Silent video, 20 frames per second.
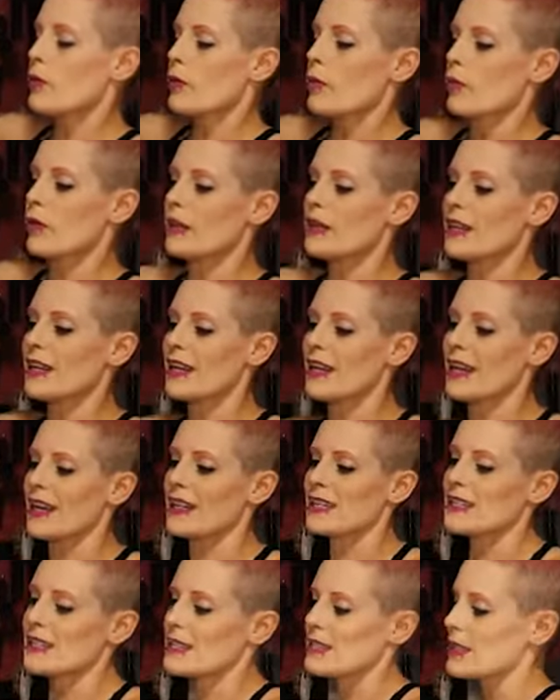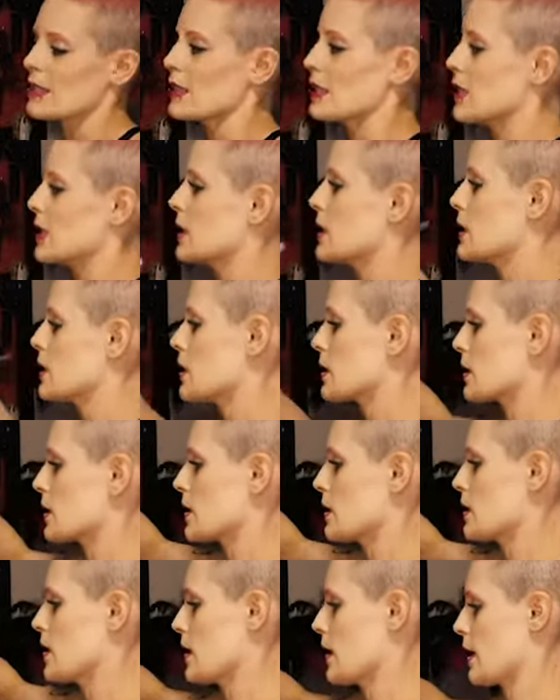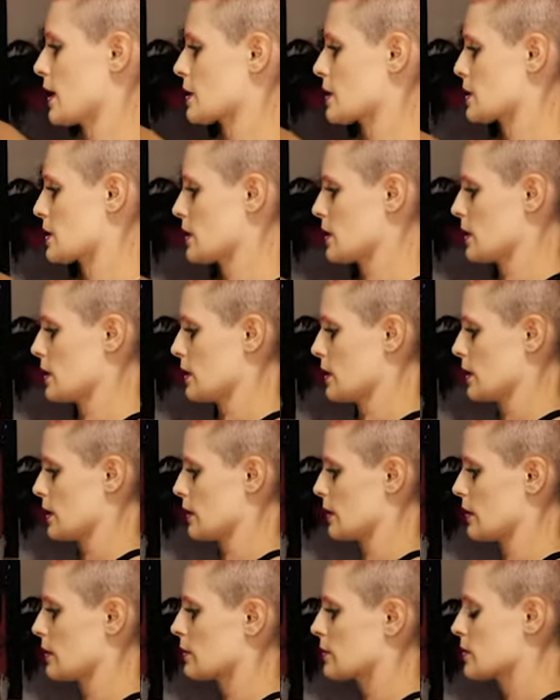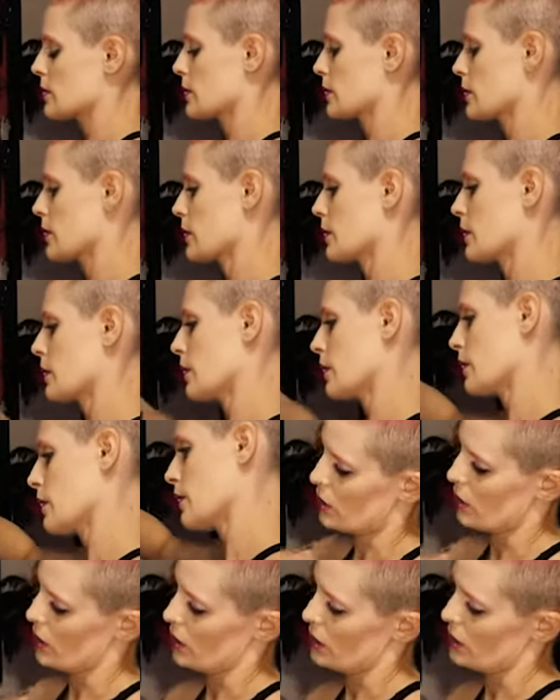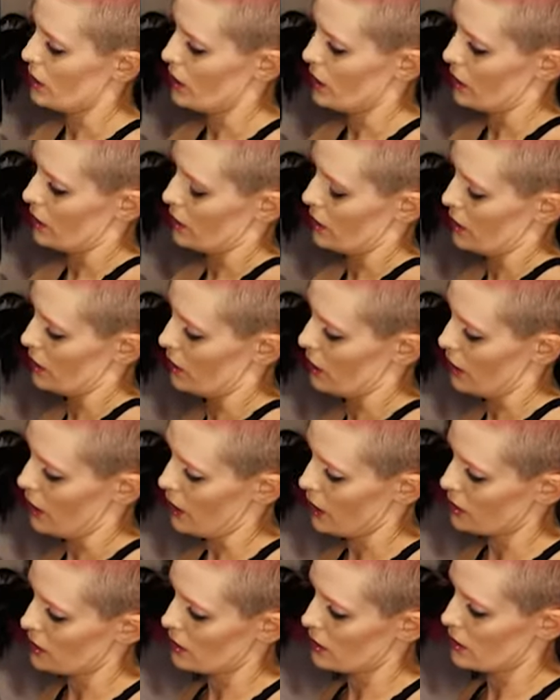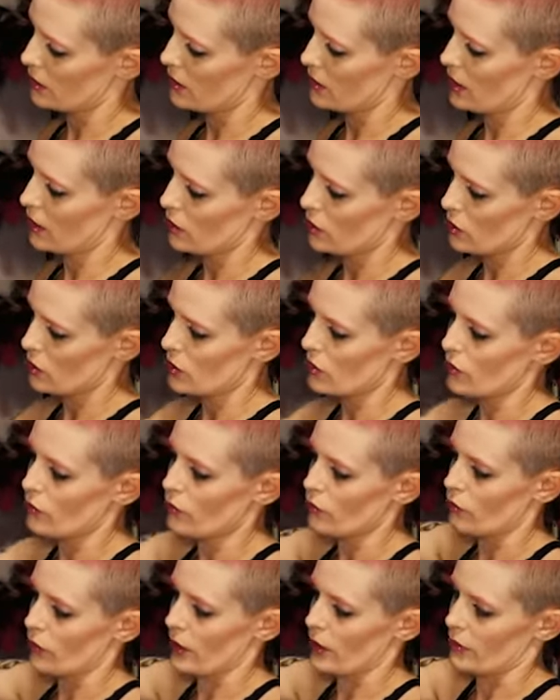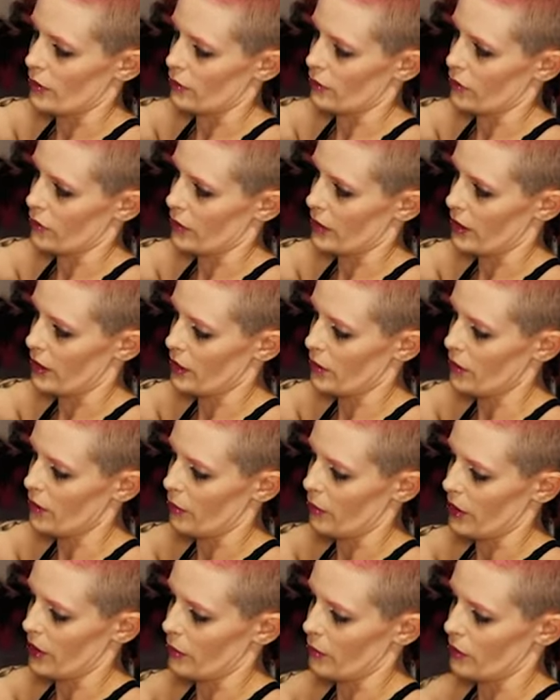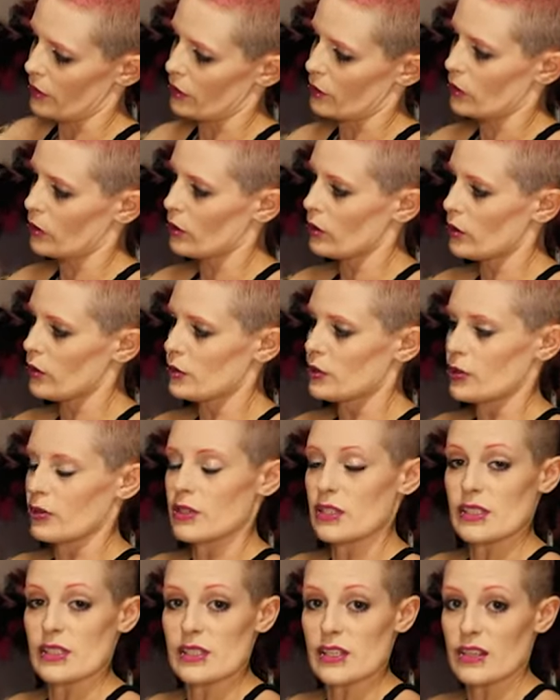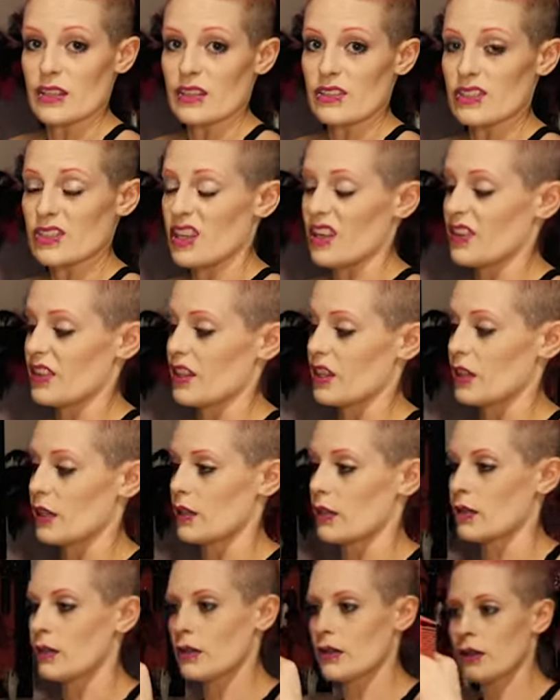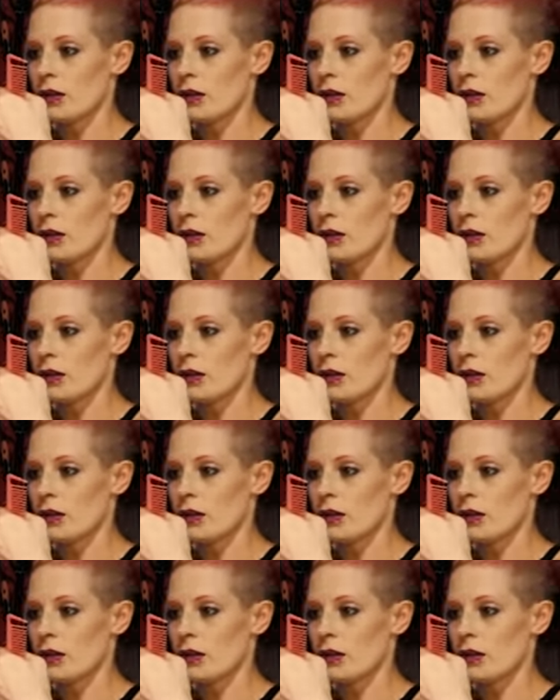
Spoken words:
one nicely connected. I'm gonna take that section right from there, the bottom of the curl. You can see there's nothing